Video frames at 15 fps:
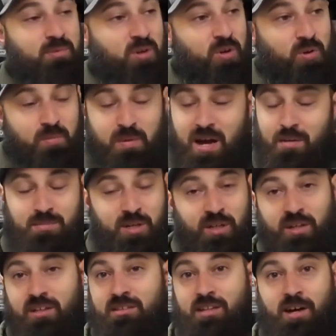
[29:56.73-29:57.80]
Google Maps
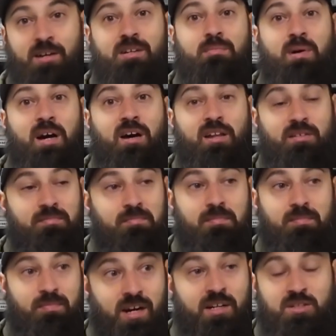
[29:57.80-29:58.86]
ain't going to tell you about it.
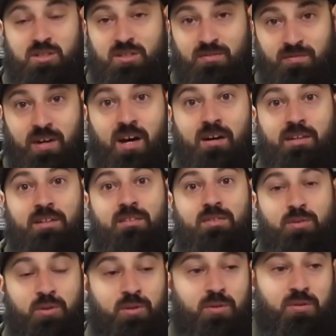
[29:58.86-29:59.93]
I just found
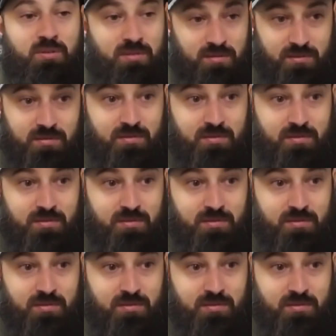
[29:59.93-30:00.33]
it through